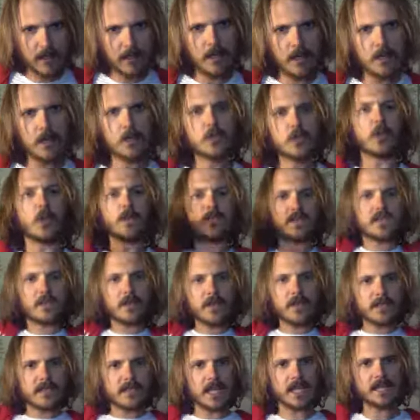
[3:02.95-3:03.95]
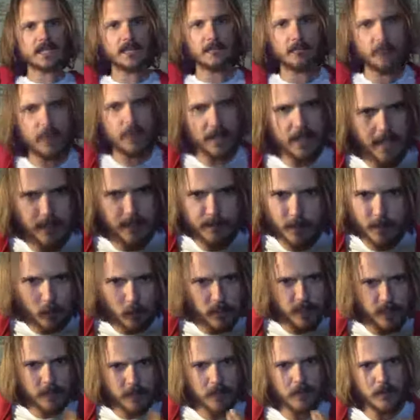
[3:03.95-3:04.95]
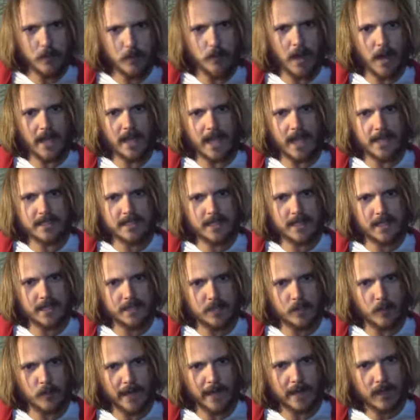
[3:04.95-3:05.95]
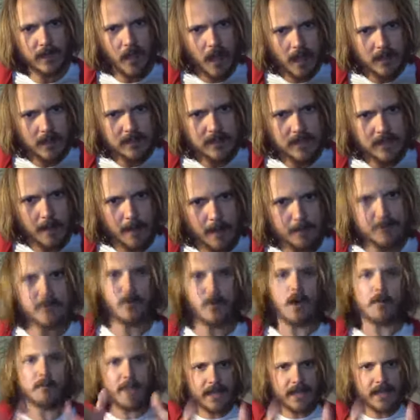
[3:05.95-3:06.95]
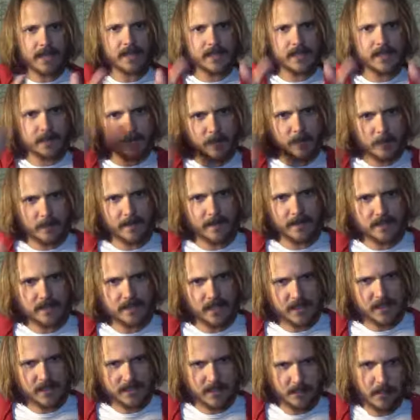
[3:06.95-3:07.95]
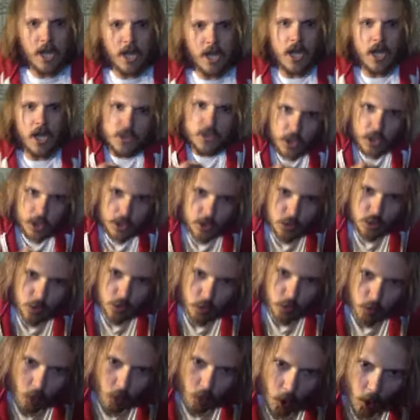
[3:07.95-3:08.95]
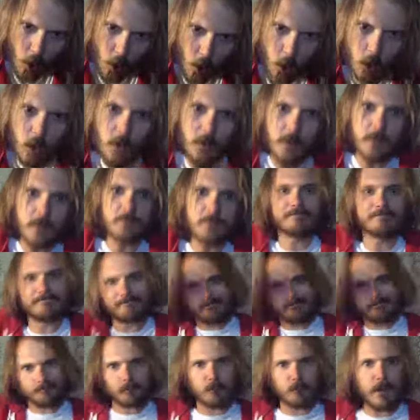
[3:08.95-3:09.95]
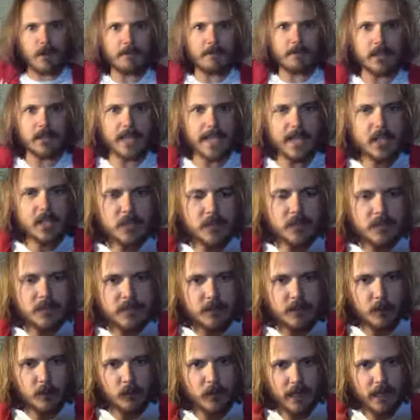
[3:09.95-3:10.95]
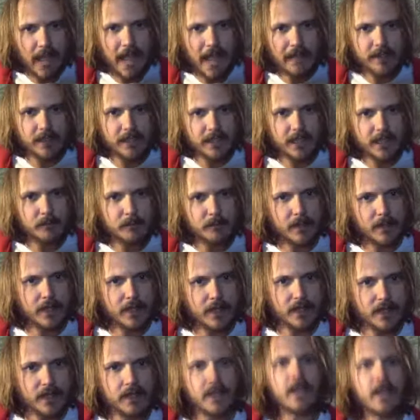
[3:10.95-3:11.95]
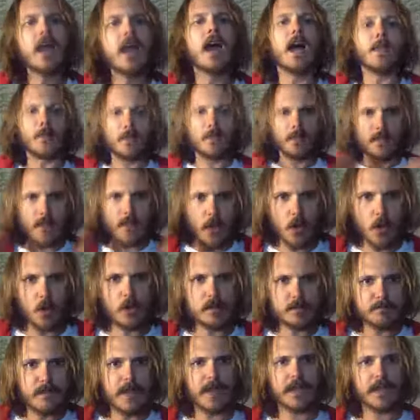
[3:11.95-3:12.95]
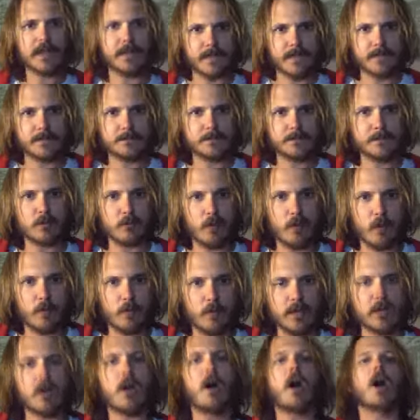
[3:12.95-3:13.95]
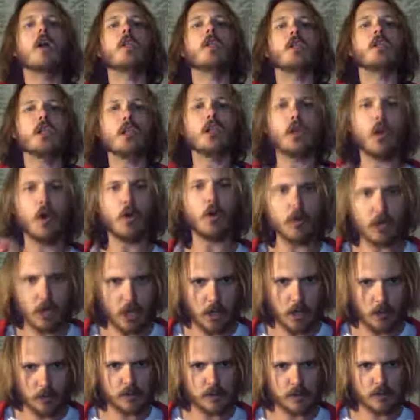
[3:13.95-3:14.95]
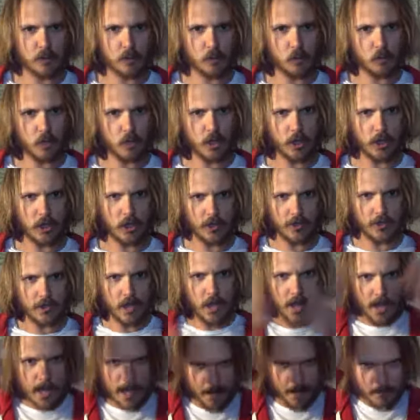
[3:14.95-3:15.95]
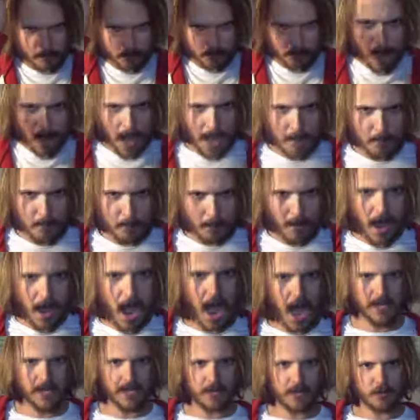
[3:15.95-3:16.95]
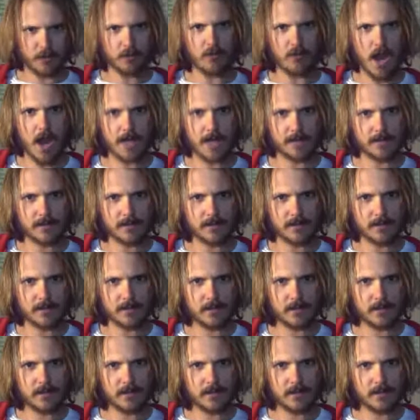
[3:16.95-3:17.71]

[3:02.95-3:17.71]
towards different states of being, but only if you have the right ideas and the right concepts. There are mechanisms within the system to control the revelations of what reality can be, and those mechanisms are what we call the logos, the word embodied in Christ,